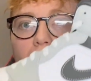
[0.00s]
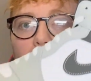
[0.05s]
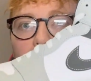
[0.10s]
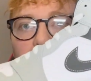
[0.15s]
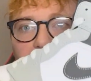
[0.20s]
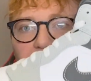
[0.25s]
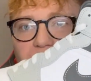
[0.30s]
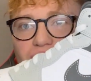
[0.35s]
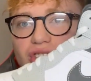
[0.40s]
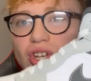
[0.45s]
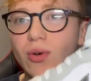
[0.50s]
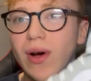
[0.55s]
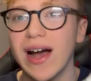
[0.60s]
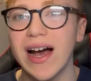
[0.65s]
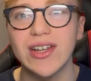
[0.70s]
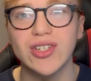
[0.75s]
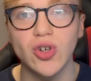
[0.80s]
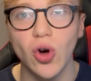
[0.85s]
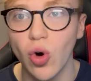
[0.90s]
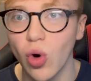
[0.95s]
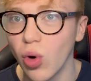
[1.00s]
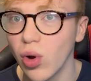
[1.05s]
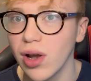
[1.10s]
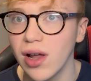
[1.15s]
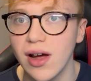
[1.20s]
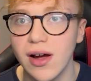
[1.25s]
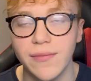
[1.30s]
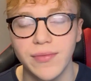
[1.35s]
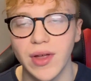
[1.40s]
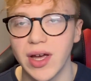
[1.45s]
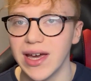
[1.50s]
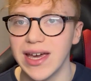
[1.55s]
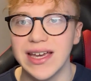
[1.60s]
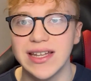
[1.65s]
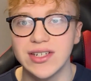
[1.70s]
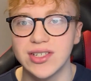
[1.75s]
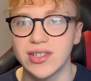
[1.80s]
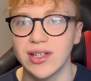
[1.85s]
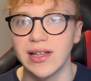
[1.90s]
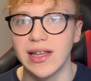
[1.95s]
But this shoe has all of the
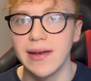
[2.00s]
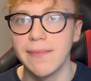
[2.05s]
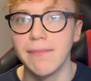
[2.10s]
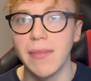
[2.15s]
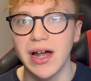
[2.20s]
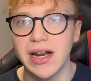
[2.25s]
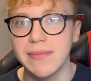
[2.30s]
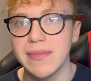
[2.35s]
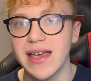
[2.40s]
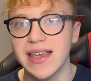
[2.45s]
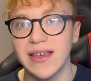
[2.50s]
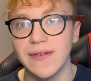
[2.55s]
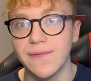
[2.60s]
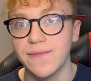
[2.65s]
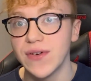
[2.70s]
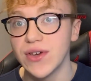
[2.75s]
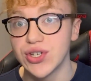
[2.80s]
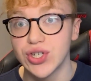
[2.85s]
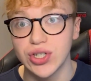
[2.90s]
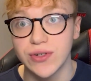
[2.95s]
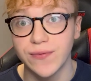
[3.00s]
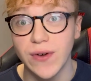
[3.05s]
instantly money-making features.